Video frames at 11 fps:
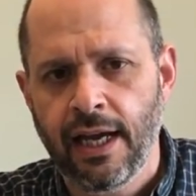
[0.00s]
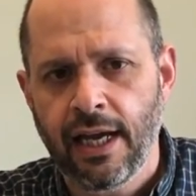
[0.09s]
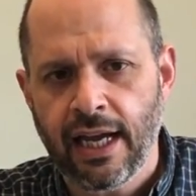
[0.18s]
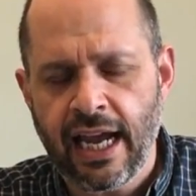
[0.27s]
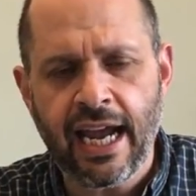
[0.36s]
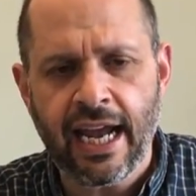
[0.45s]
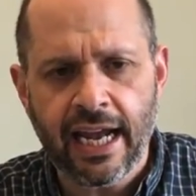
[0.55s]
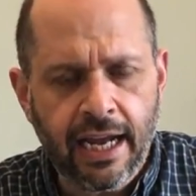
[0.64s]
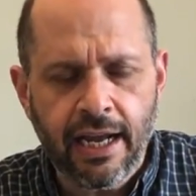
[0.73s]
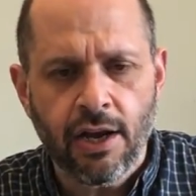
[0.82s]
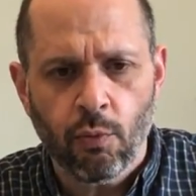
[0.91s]

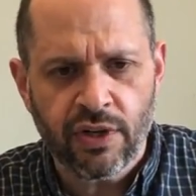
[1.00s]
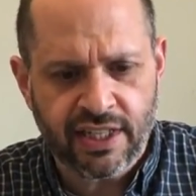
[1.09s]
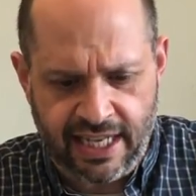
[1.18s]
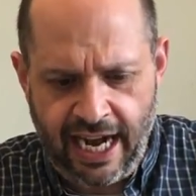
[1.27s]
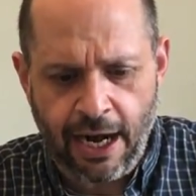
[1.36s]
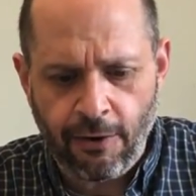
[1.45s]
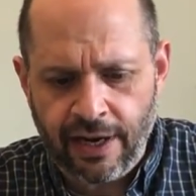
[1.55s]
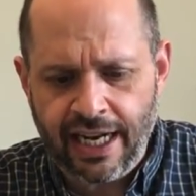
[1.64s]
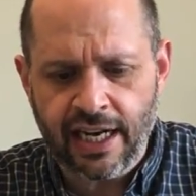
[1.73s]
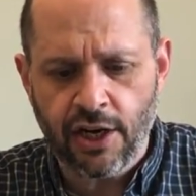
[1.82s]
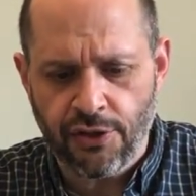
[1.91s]
He would
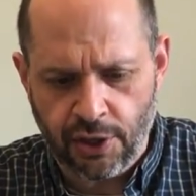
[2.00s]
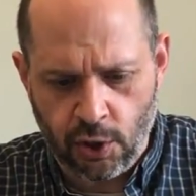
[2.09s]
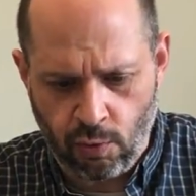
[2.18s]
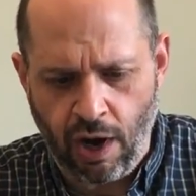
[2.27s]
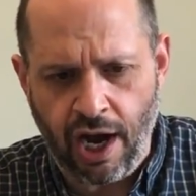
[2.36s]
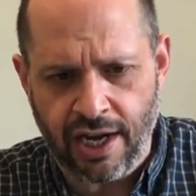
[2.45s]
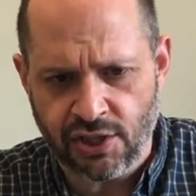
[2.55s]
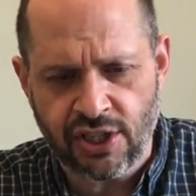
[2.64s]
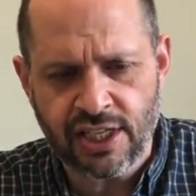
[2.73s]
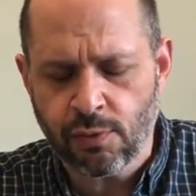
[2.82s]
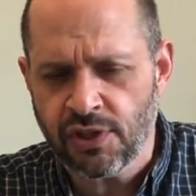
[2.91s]
carry the cross.
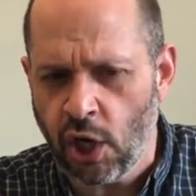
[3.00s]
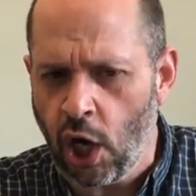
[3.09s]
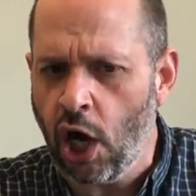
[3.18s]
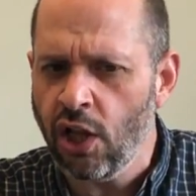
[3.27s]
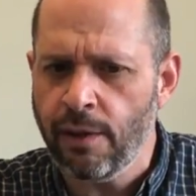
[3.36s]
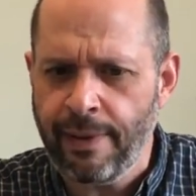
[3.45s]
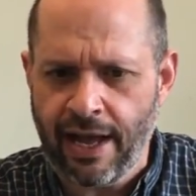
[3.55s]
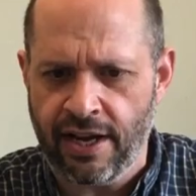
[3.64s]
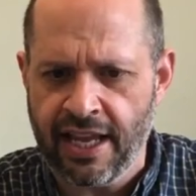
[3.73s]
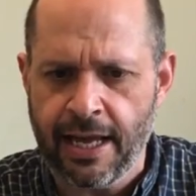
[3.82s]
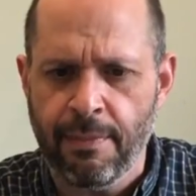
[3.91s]
This was all
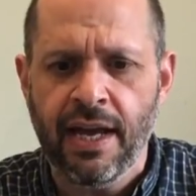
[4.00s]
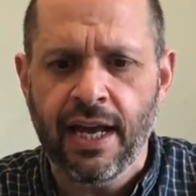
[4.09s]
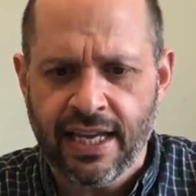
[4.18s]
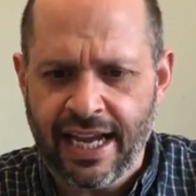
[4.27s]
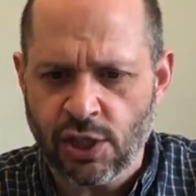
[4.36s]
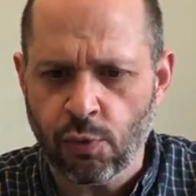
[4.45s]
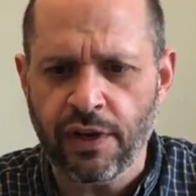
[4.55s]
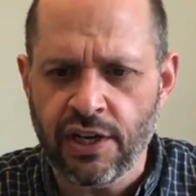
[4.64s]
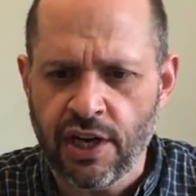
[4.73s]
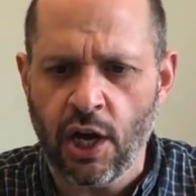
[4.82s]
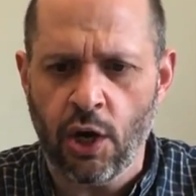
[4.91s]
about him. Yes, we
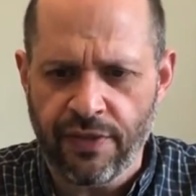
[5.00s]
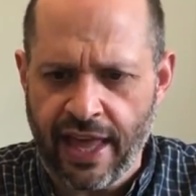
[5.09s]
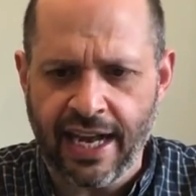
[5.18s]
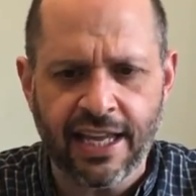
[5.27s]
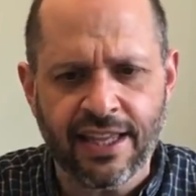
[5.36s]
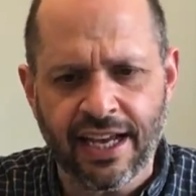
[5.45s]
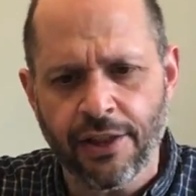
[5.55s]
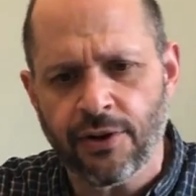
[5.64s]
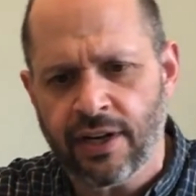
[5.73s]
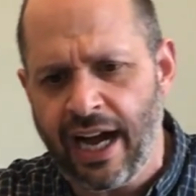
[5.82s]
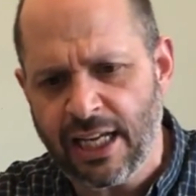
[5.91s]
know that in the
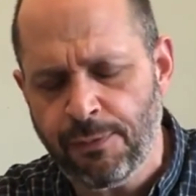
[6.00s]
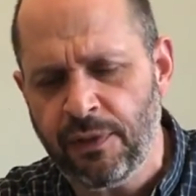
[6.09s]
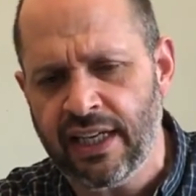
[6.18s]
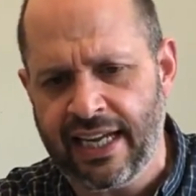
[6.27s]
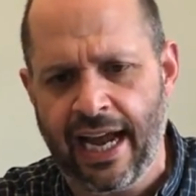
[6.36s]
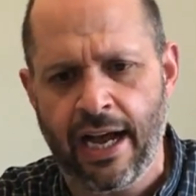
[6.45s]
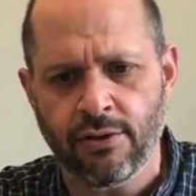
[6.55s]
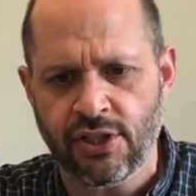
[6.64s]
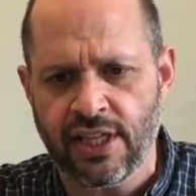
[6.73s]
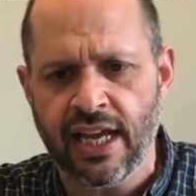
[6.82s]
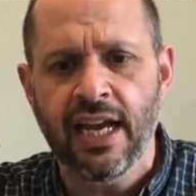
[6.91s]
other gospel
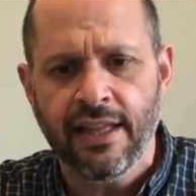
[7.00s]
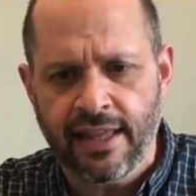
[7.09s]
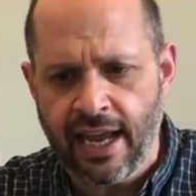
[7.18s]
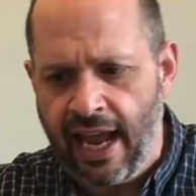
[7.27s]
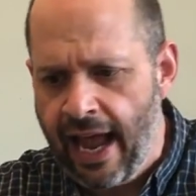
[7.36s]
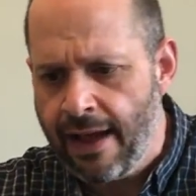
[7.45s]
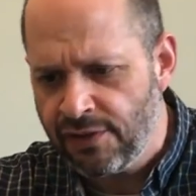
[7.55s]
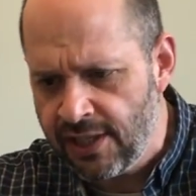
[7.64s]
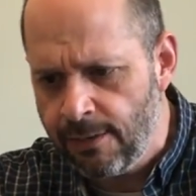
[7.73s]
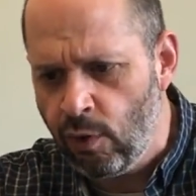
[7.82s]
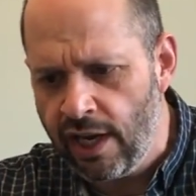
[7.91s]
accounts, they have
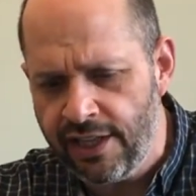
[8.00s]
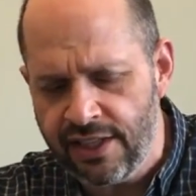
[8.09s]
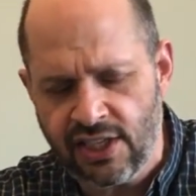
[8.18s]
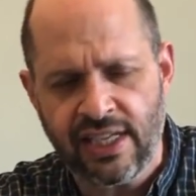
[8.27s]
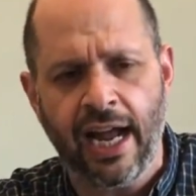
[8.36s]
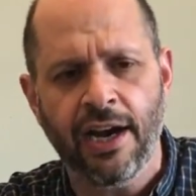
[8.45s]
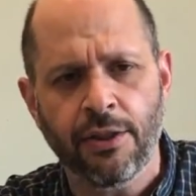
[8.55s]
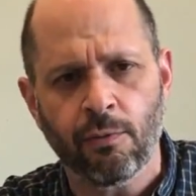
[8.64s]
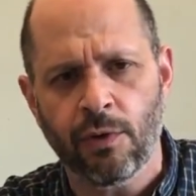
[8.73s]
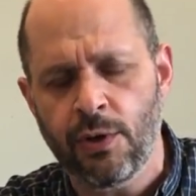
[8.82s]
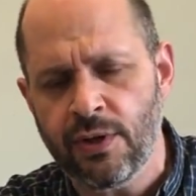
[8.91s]
someone on the side of the
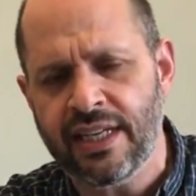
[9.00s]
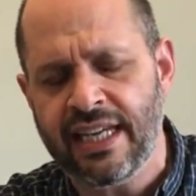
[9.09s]
road